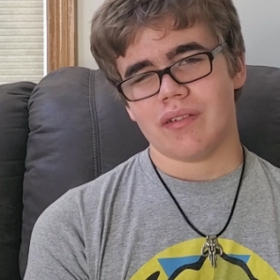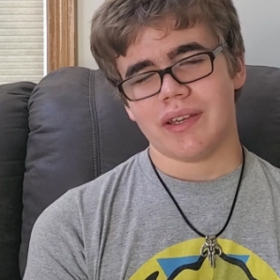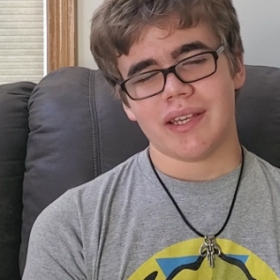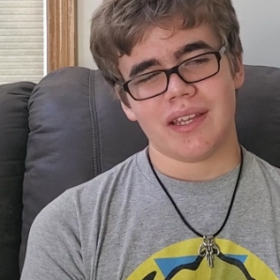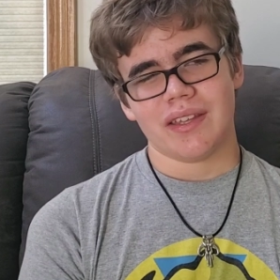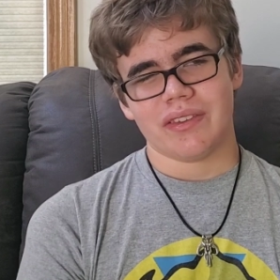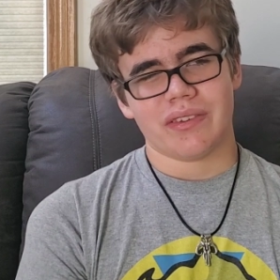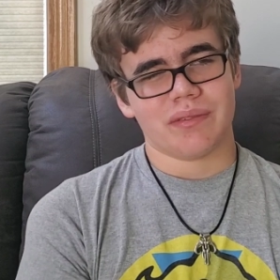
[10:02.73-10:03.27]
Like,
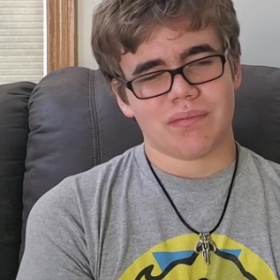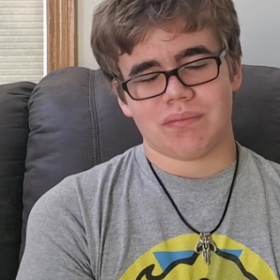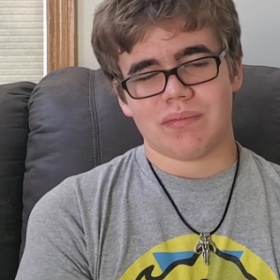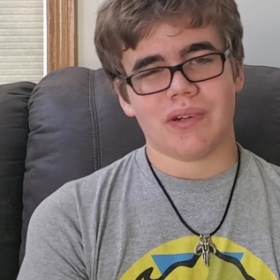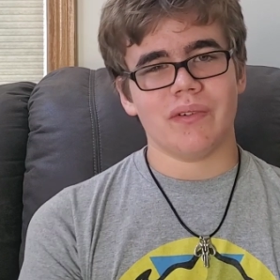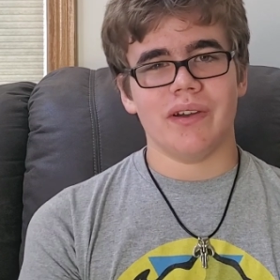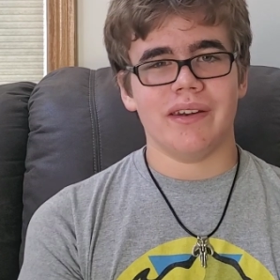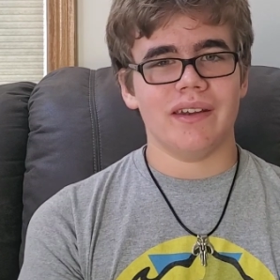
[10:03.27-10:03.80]
it's
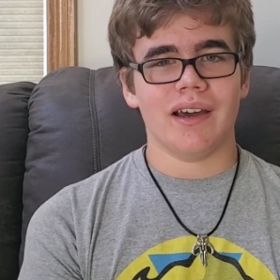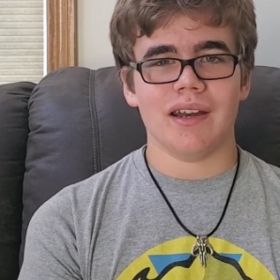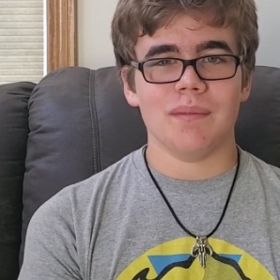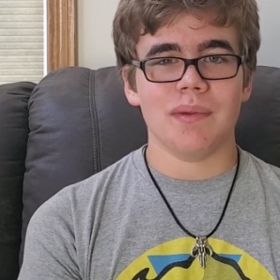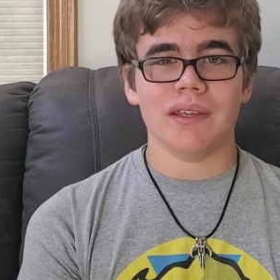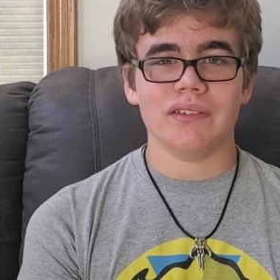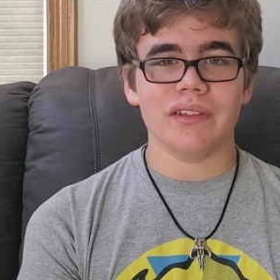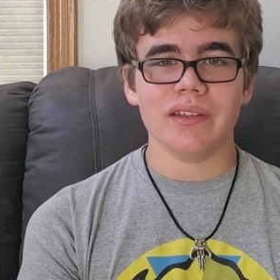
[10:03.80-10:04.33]
really not a
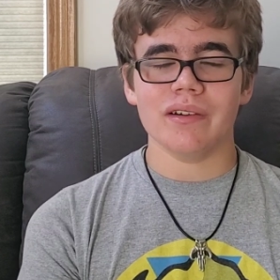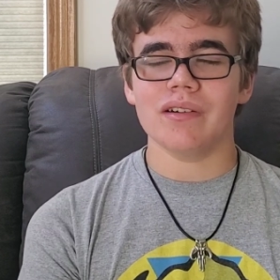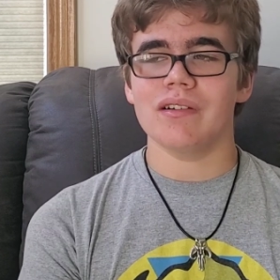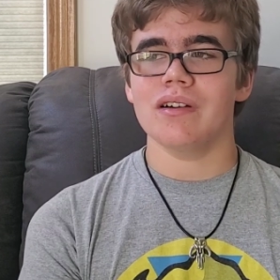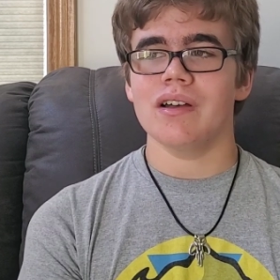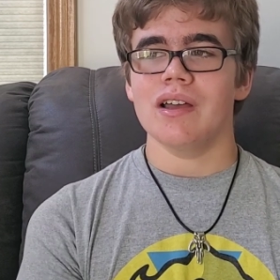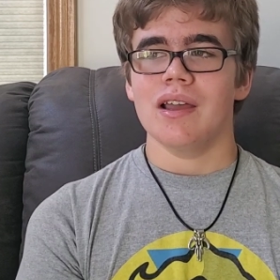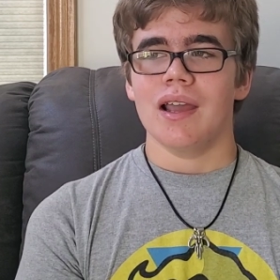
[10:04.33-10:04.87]
big
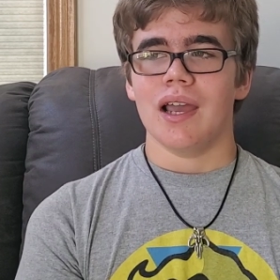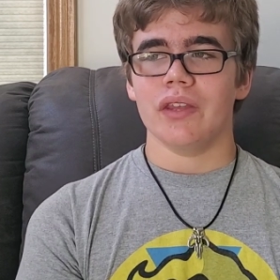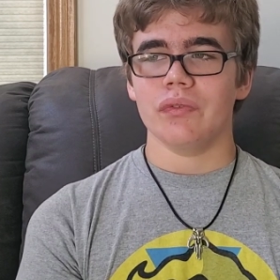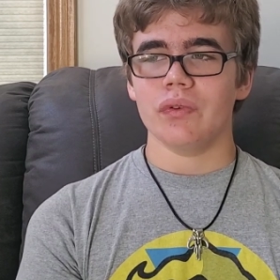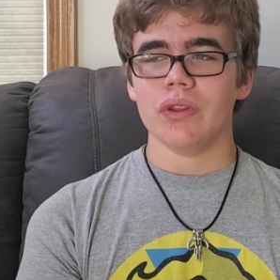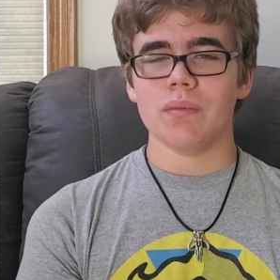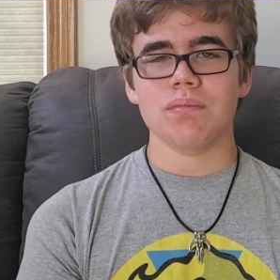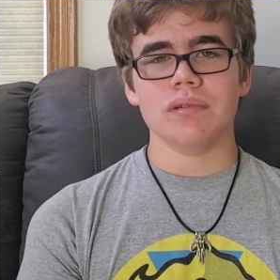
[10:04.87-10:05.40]
deal. As
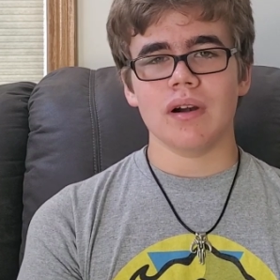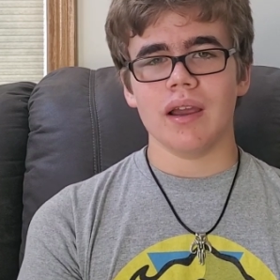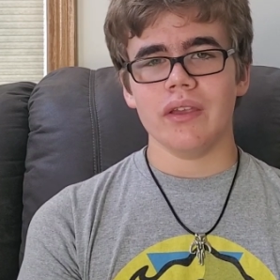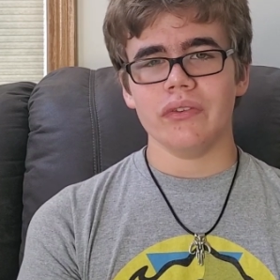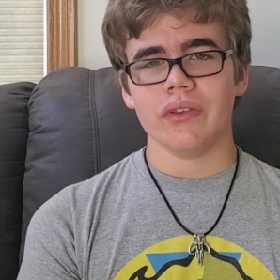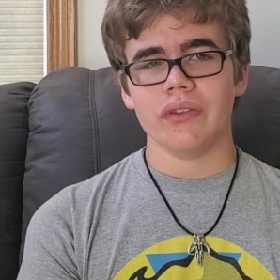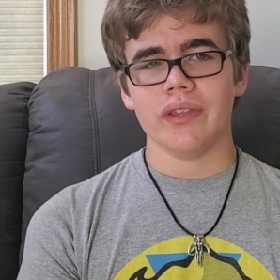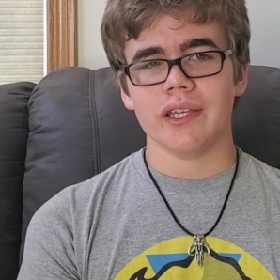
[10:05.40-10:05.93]
for the
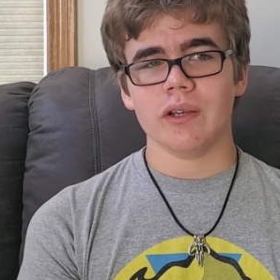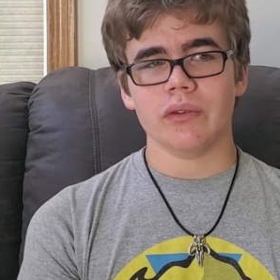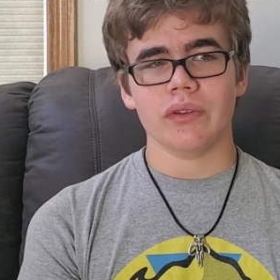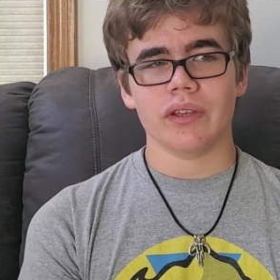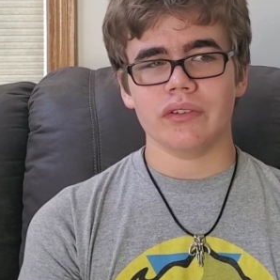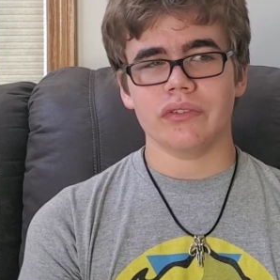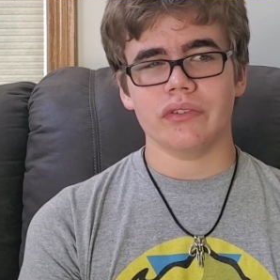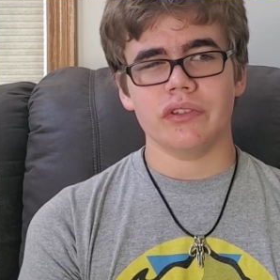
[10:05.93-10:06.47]
price, I think it was,
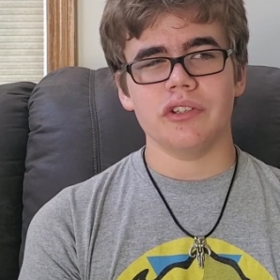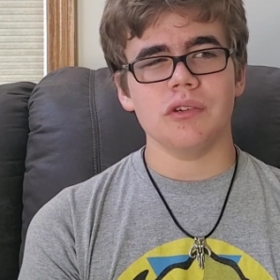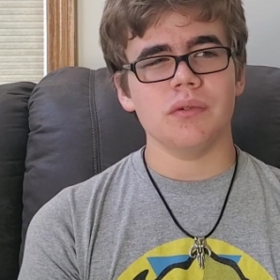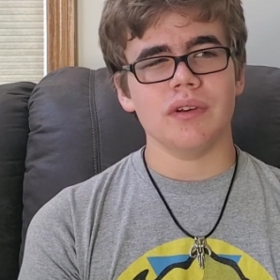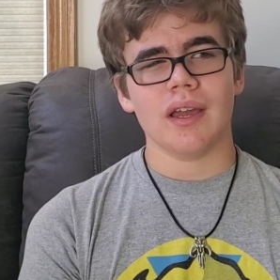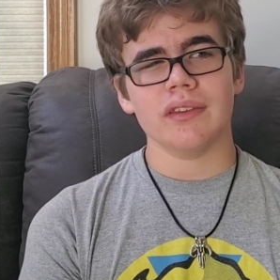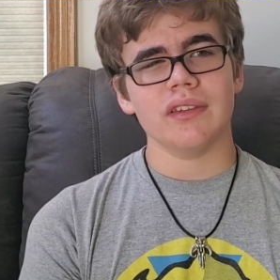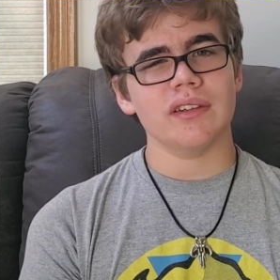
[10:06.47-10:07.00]
like,
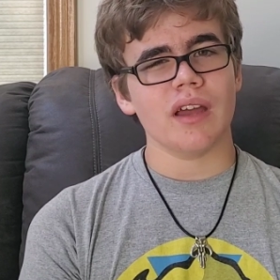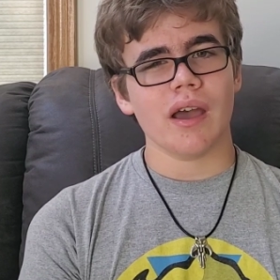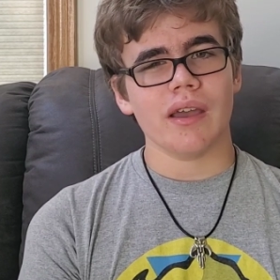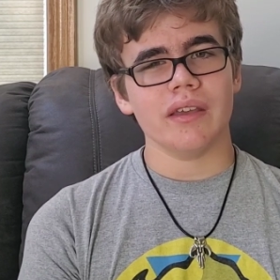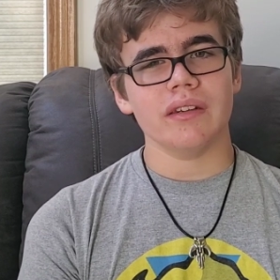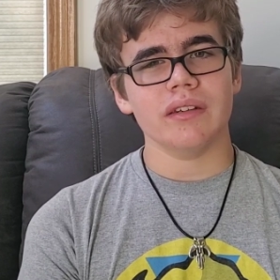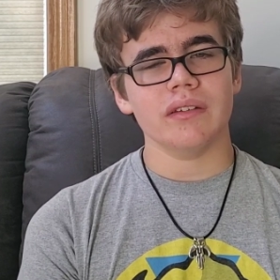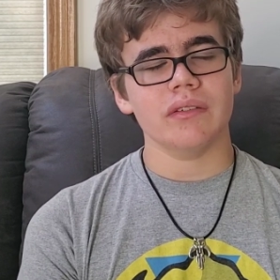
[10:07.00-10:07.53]

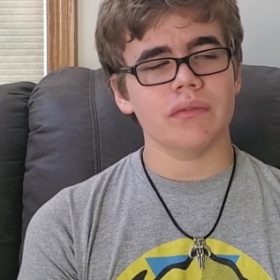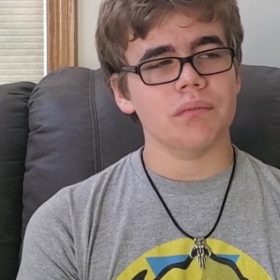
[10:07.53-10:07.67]
$2.99.